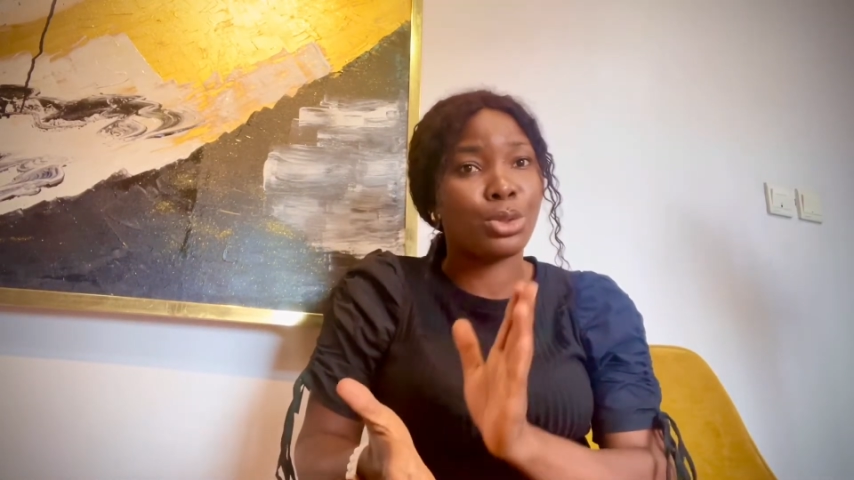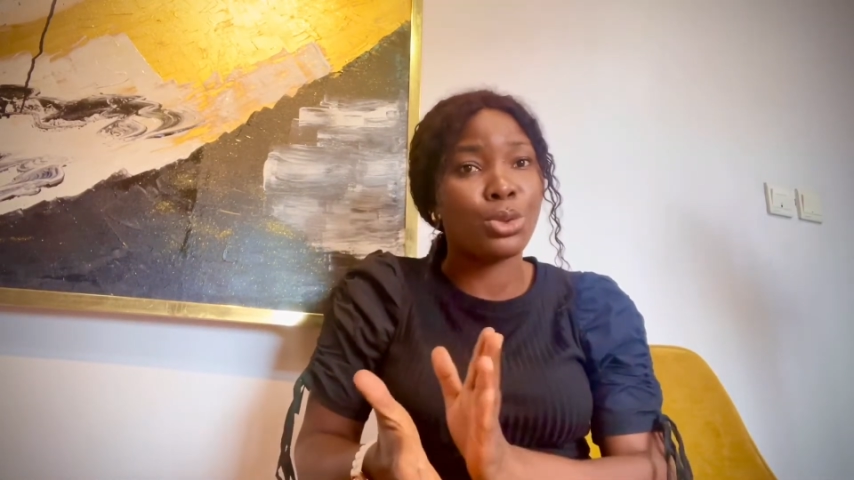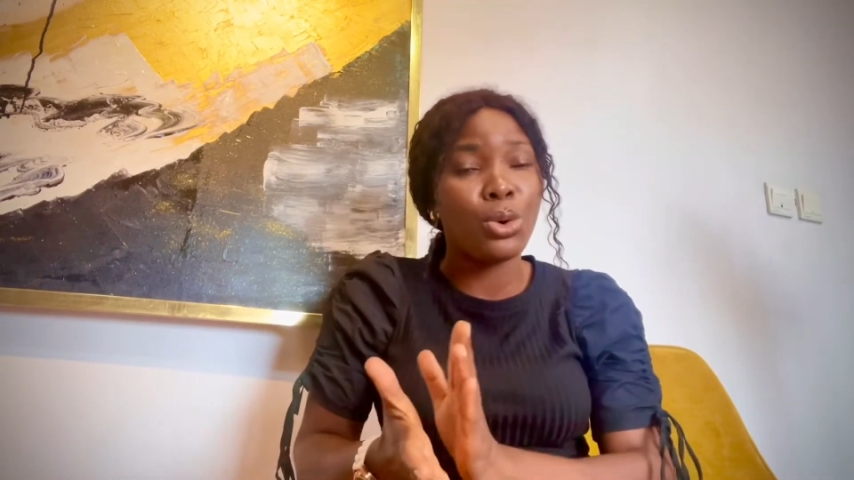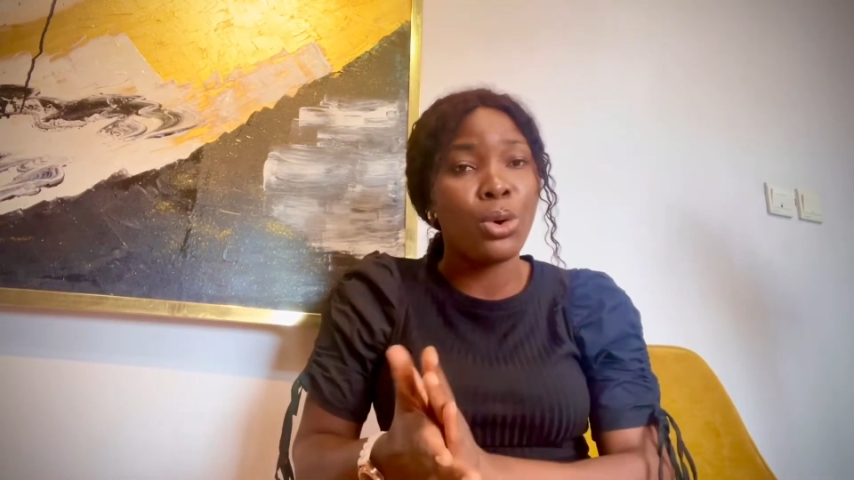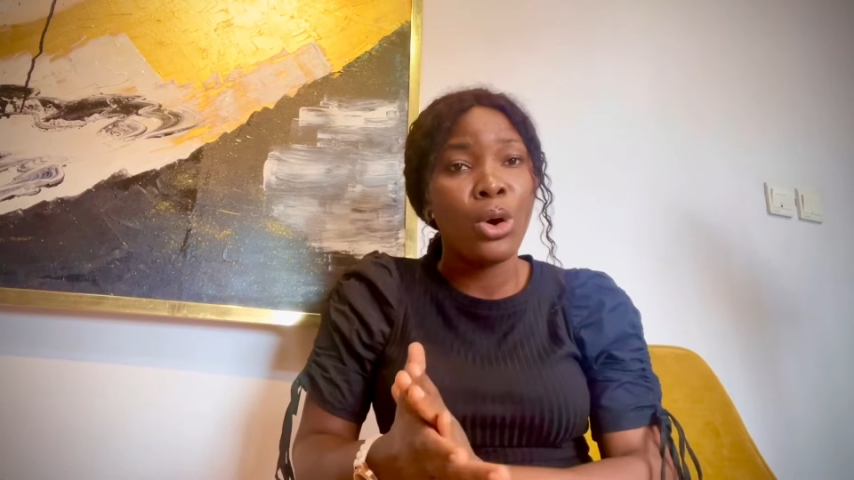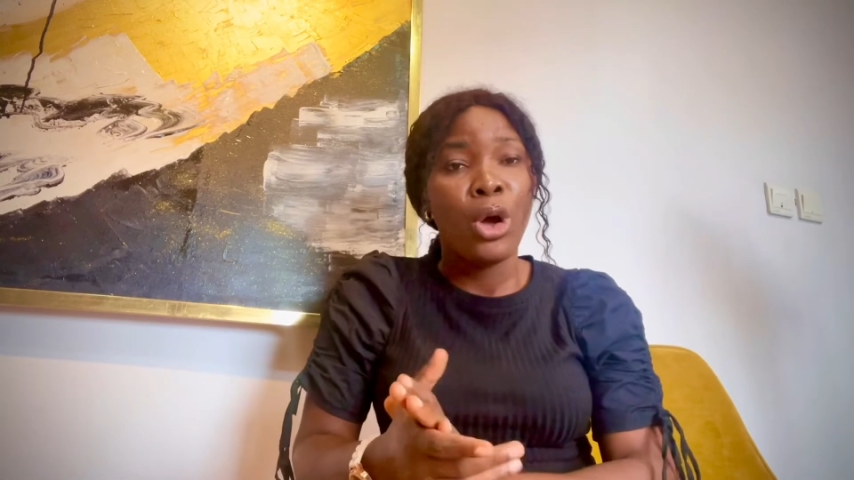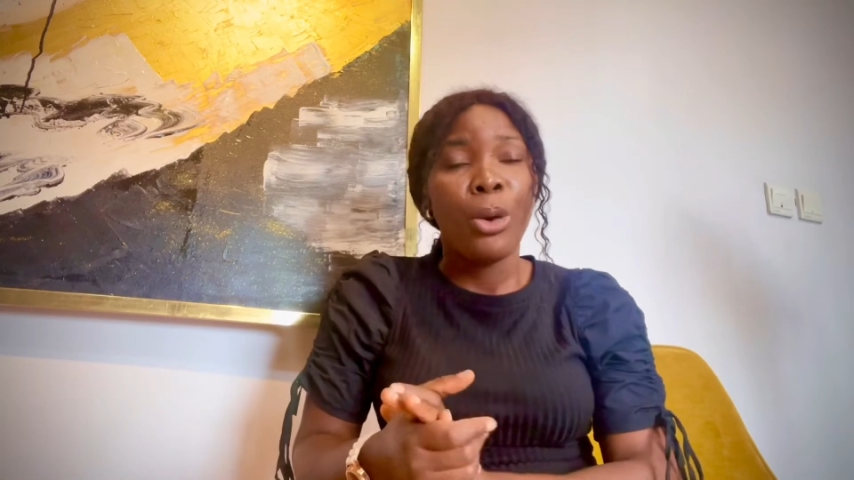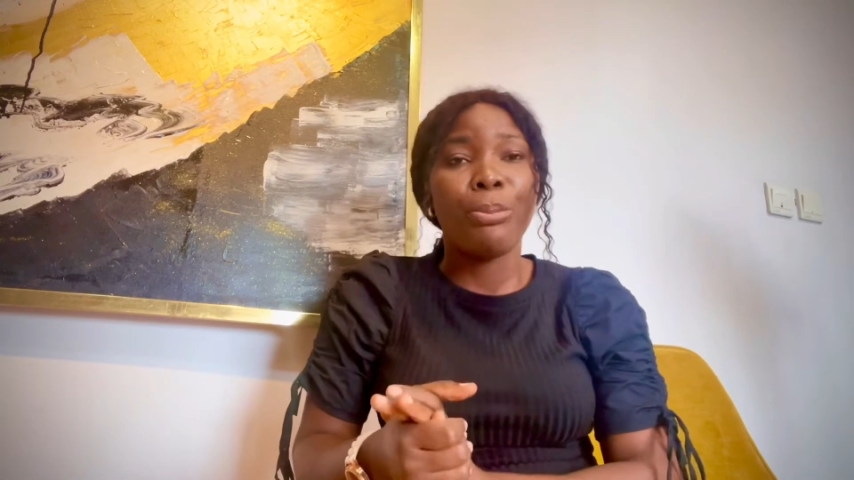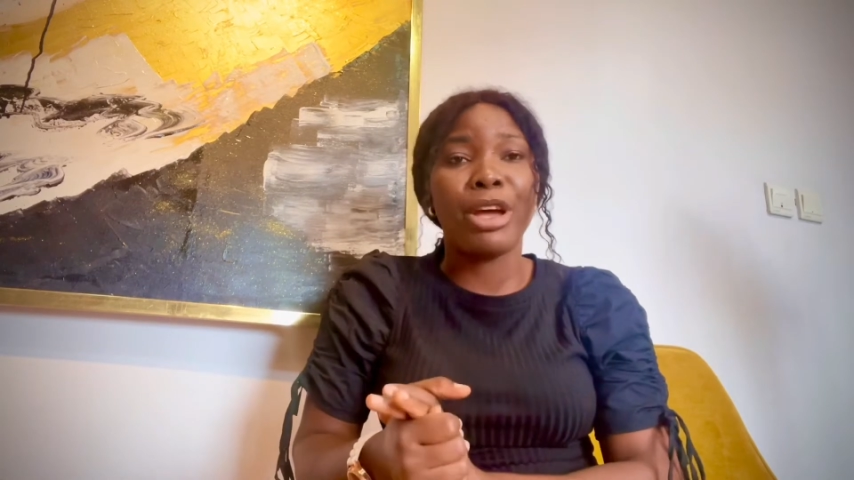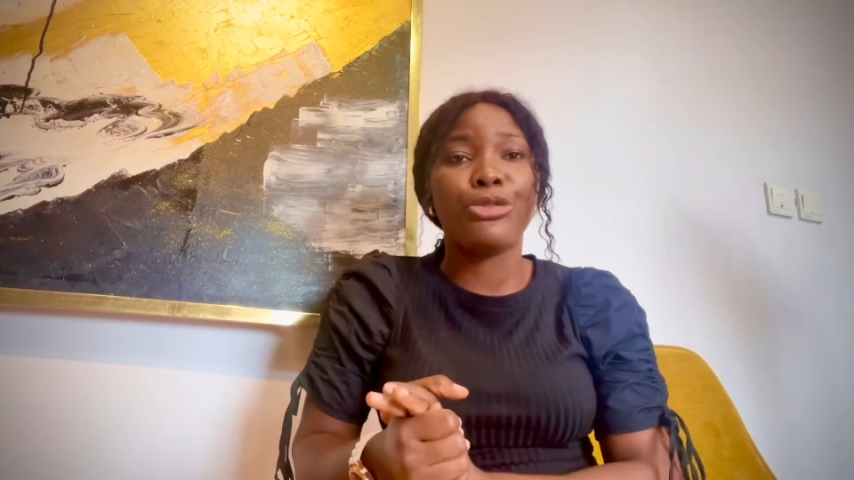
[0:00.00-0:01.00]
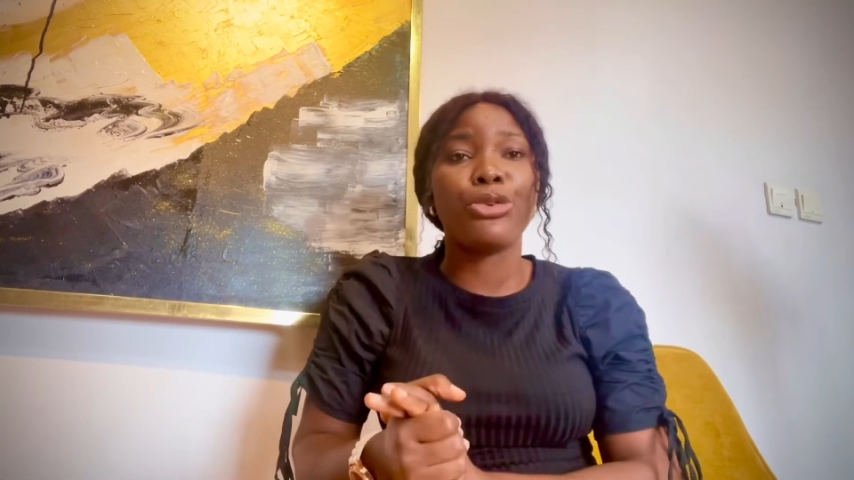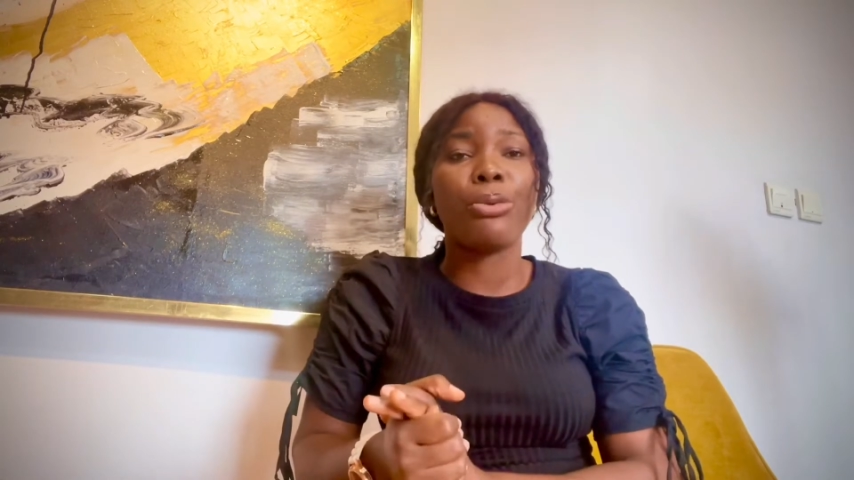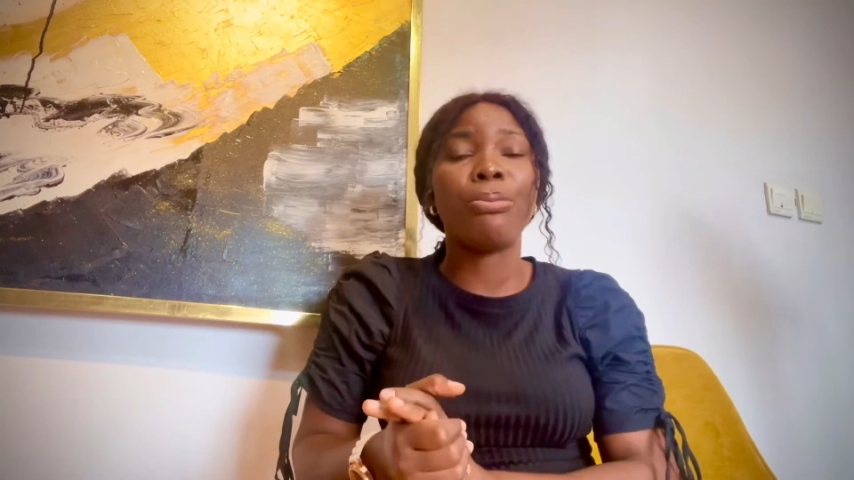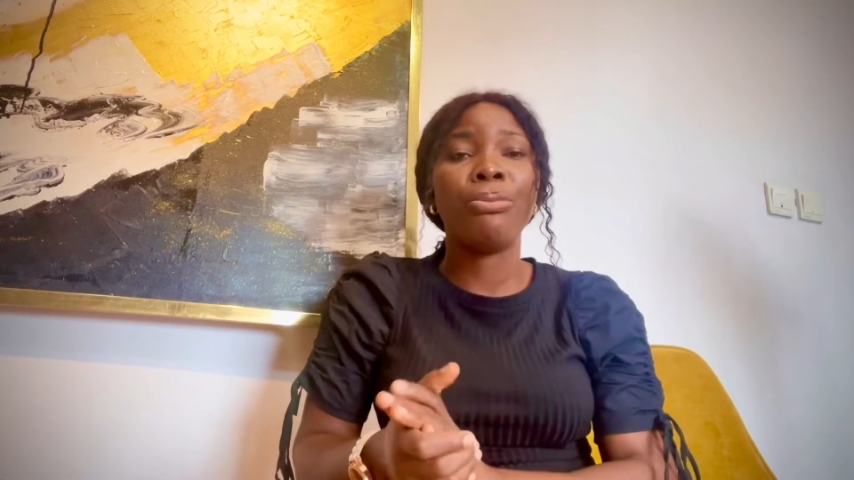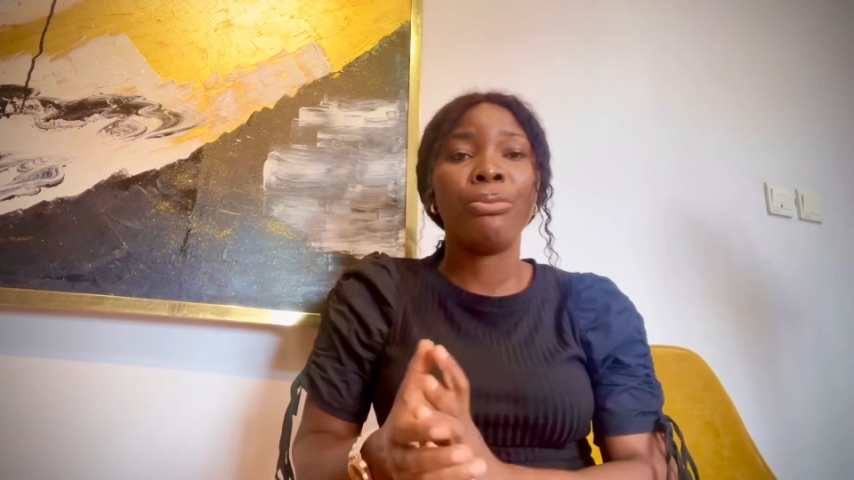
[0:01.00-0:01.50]
two
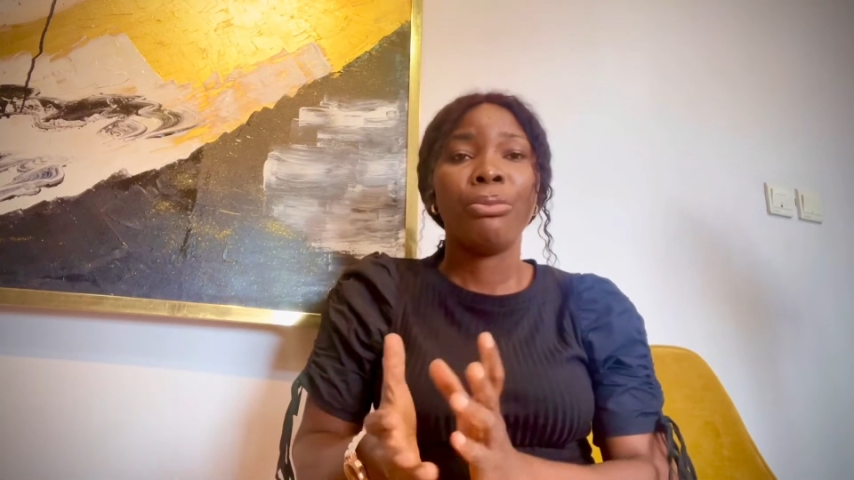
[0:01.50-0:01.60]
bedroom